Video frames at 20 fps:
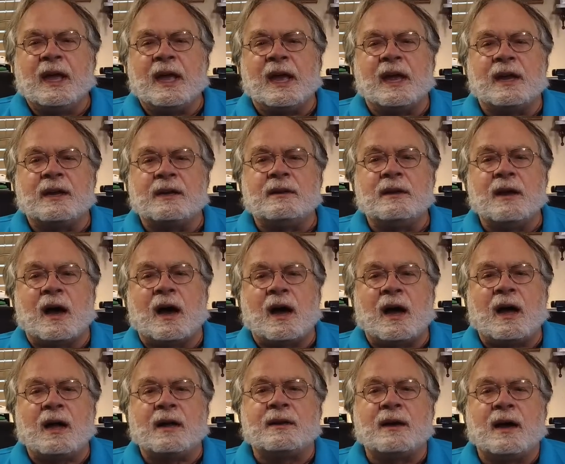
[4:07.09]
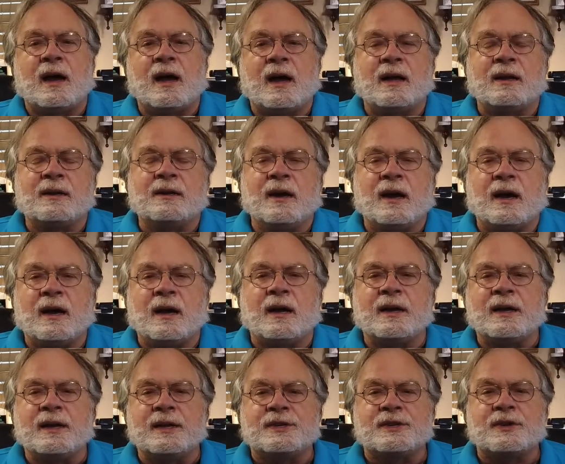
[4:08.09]
and da, da,
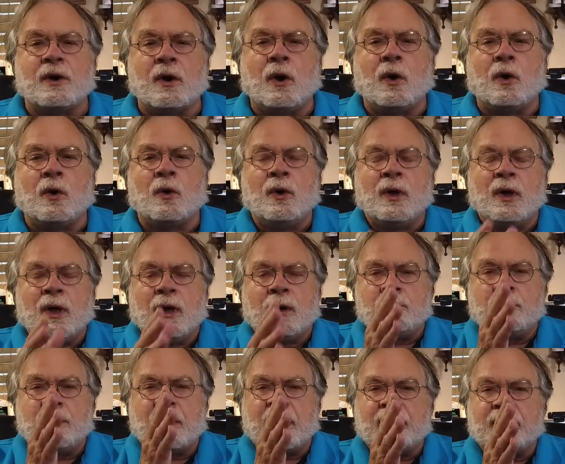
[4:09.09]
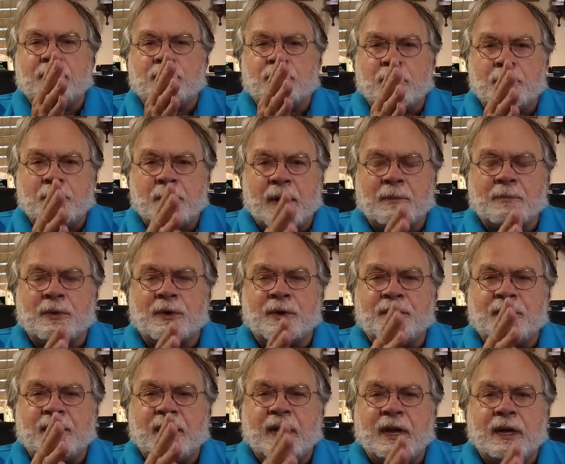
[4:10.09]
da is O, but
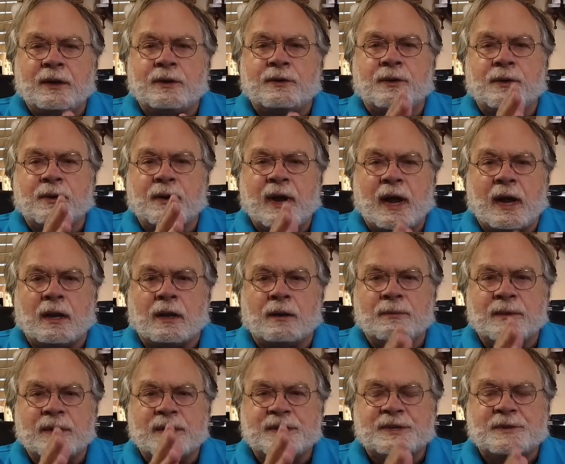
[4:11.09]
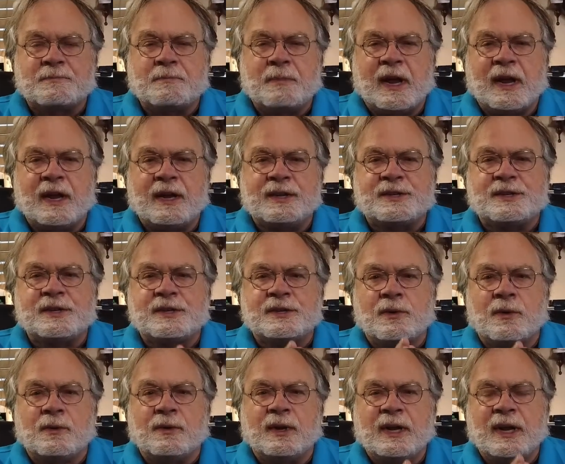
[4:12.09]
remember the inter-element space is
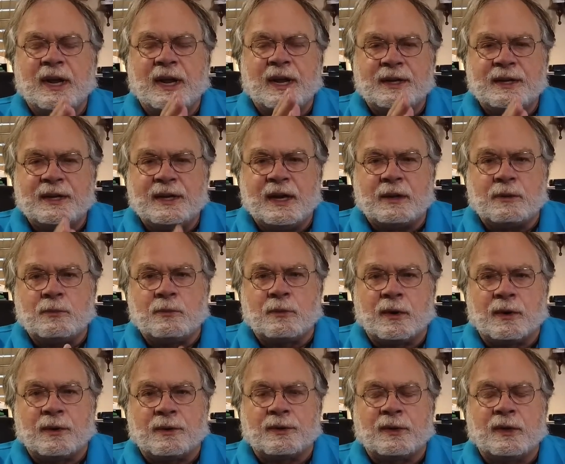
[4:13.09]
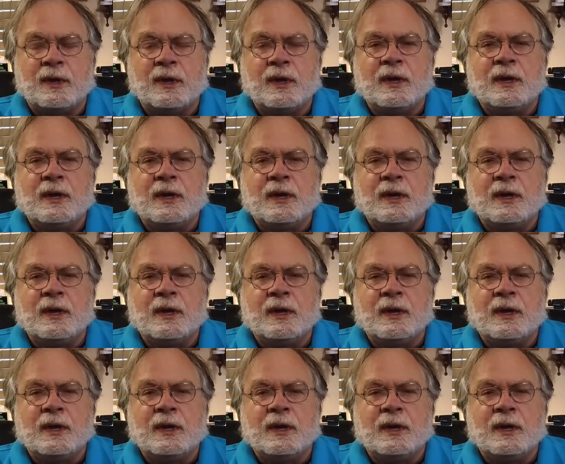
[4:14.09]
only a worth,